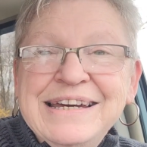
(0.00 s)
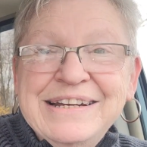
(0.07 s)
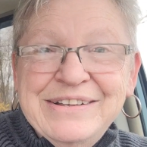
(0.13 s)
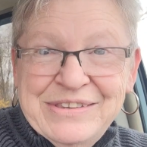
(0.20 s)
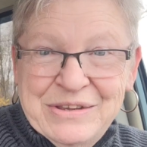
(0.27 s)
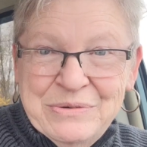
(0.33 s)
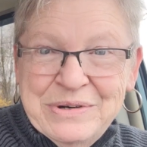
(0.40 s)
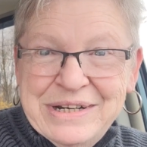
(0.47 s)
I
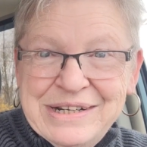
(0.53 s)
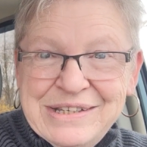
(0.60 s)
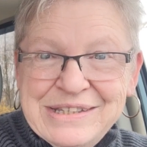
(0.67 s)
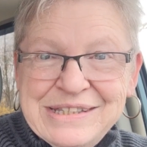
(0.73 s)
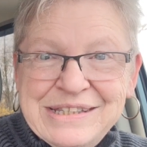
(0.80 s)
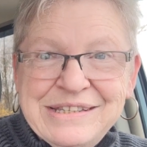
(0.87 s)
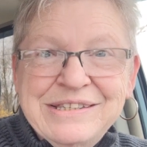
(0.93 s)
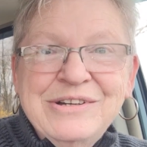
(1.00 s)
don't know what
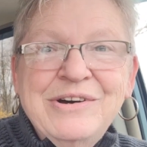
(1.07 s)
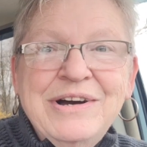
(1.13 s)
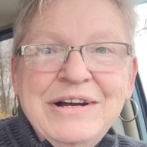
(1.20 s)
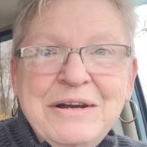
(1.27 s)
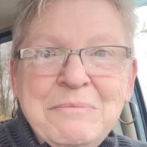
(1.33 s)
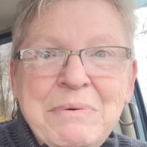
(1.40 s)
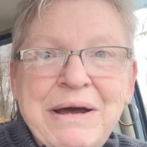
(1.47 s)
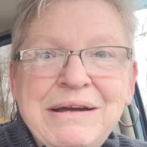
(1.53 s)
else to
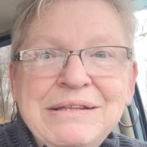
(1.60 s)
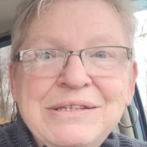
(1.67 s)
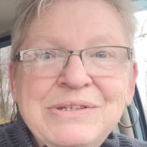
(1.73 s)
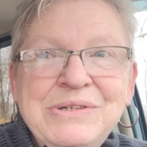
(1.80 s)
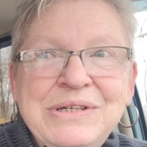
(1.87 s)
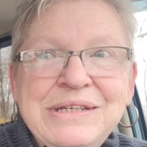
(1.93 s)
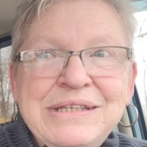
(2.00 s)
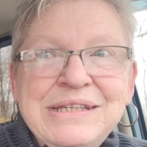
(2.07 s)
talk about
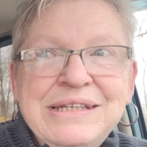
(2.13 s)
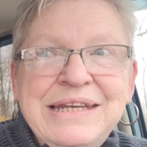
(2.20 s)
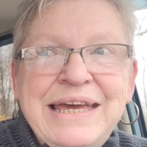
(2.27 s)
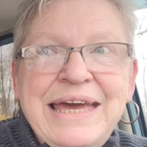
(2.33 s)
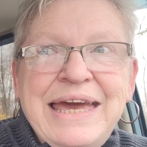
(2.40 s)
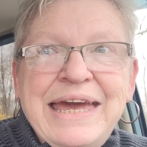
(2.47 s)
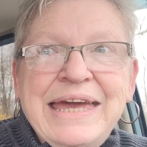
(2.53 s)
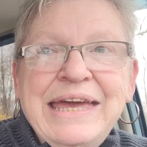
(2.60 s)
to you
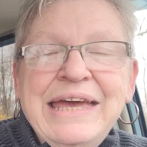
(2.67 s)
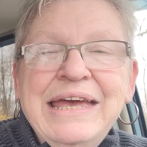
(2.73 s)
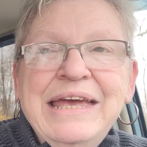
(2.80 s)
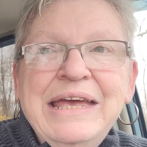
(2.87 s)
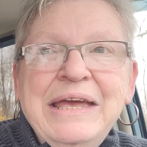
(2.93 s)
today.